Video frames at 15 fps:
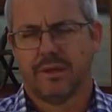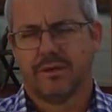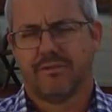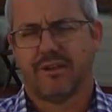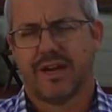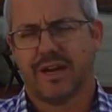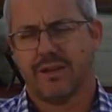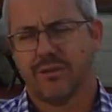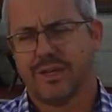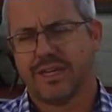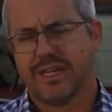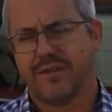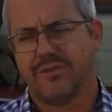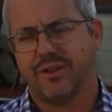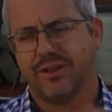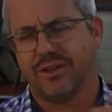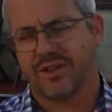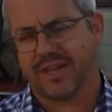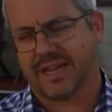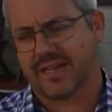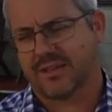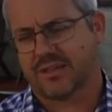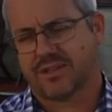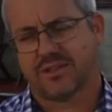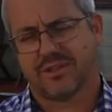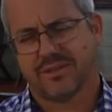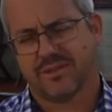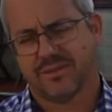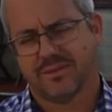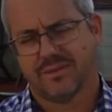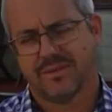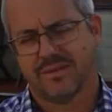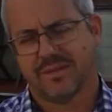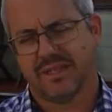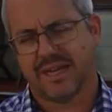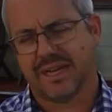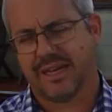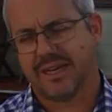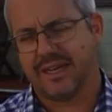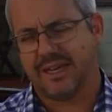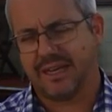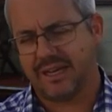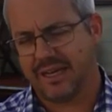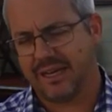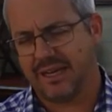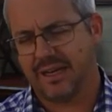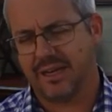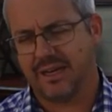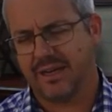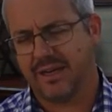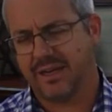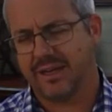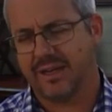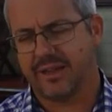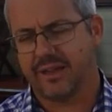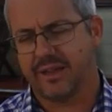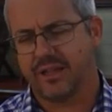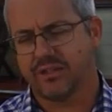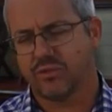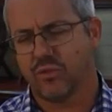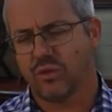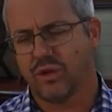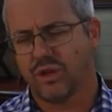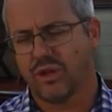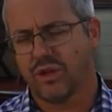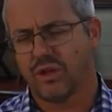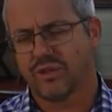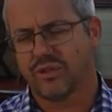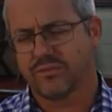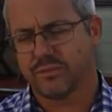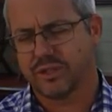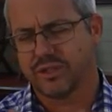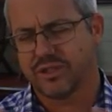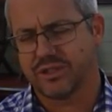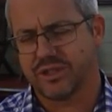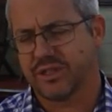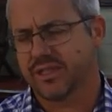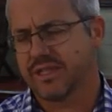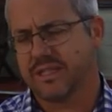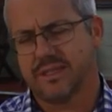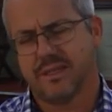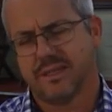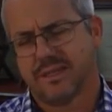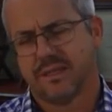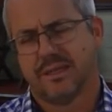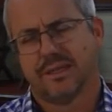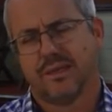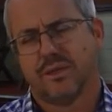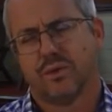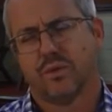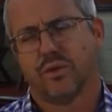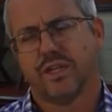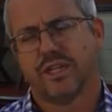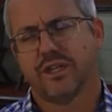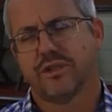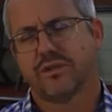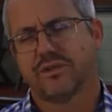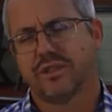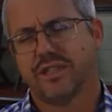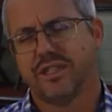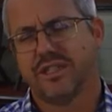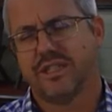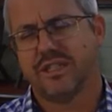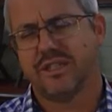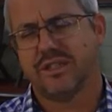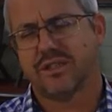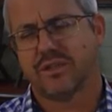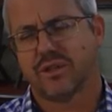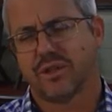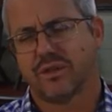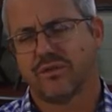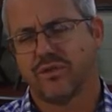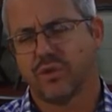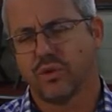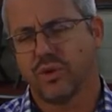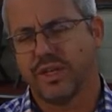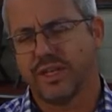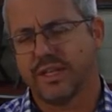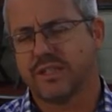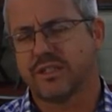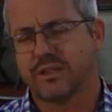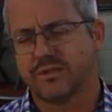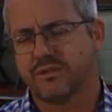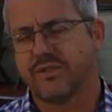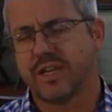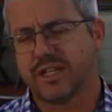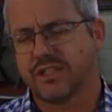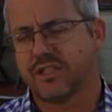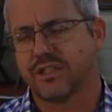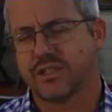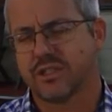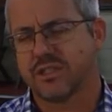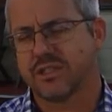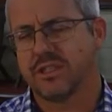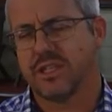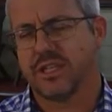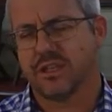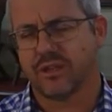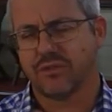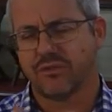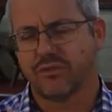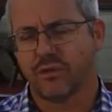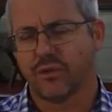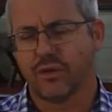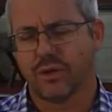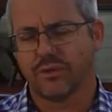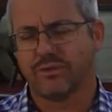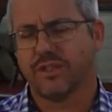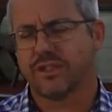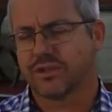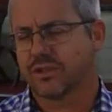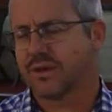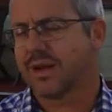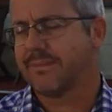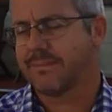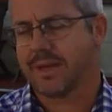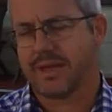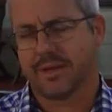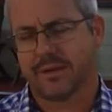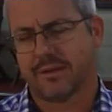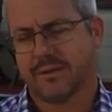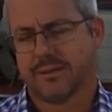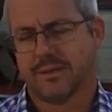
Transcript: Father, we give you thanks that here in this world of modernity, we can read of your intervention in the fall of this great man,